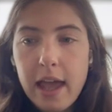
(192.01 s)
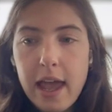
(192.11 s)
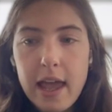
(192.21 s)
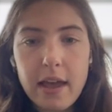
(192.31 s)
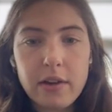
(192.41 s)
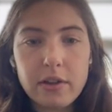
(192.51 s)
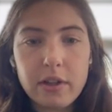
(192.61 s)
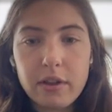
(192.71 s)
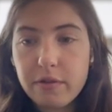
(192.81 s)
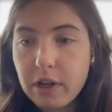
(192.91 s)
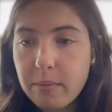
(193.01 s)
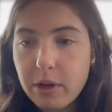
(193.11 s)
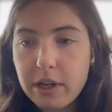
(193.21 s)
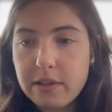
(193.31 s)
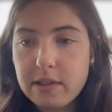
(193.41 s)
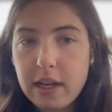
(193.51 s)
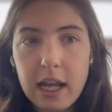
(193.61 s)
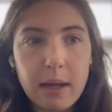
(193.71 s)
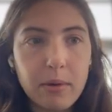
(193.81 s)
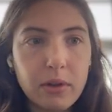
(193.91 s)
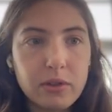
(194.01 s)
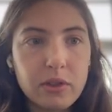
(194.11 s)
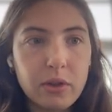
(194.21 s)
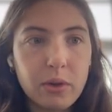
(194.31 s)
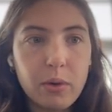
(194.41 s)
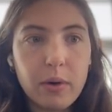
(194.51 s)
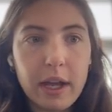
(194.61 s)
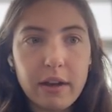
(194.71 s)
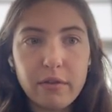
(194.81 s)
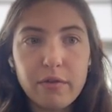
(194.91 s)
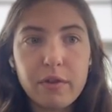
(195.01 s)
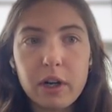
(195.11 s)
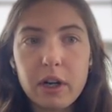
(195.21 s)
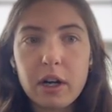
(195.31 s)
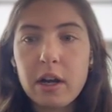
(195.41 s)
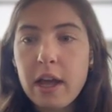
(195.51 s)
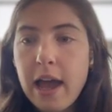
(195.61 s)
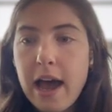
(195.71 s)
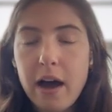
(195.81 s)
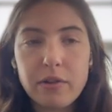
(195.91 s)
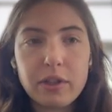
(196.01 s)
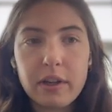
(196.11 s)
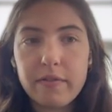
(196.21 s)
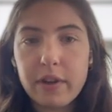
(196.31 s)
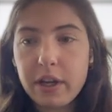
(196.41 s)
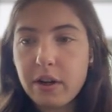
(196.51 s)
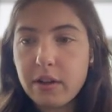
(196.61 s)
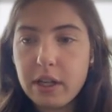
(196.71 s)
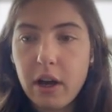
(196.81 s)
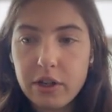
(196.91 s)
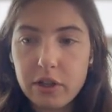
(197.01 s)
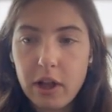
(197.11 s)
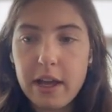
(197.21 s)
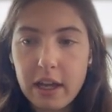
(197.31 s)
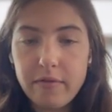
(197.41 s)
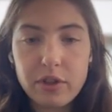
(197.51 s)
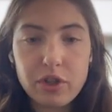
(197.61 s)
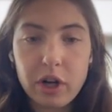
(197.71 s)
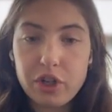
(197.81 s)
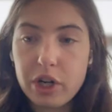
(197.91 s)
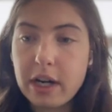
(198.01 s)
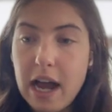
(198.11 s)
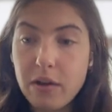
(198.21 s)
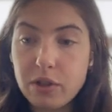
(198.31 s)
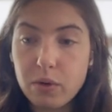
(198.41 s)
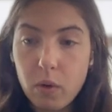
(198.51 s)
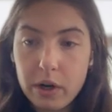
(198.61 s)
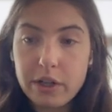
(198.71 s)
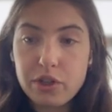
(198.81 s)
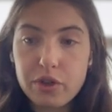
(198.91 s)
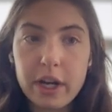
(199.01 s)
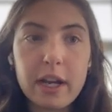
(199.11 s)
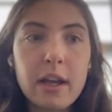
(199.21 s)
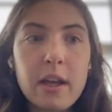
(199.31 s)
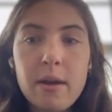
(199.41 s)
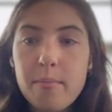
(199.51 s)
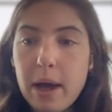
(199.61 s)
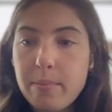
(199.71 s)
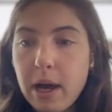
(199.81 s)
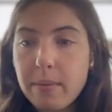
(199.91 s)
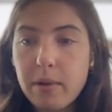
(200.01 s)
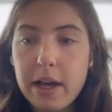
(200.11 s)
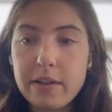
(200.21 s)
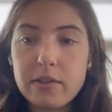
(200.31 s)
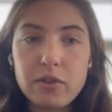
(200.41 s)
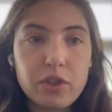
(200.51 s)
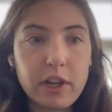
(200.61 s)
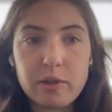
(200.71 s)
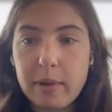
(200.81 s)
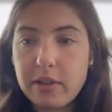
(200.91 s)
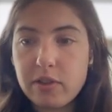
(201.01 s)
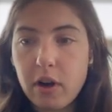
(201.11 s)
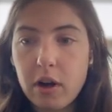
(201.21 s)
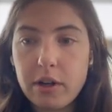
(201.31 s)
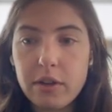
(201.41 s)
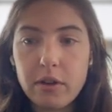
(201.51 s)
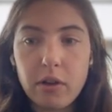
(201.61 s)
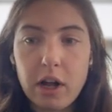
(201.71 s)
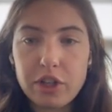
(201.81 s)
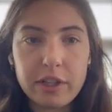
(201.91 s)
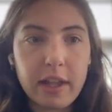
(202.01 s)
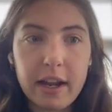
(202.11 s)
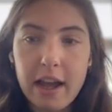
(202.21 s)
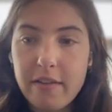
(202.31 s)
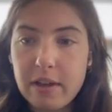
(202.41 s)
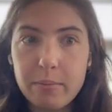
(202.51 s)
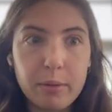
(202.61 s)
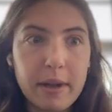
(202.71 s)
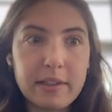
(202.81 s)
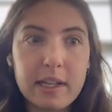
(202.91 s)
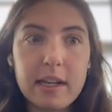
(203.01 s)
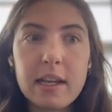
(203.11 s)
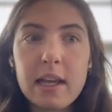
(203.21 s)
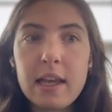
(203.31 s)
And the framework is then able to infer how to configure the underlying infrastructure and how to orchestrate my pipelines just based on the logic that I have implemented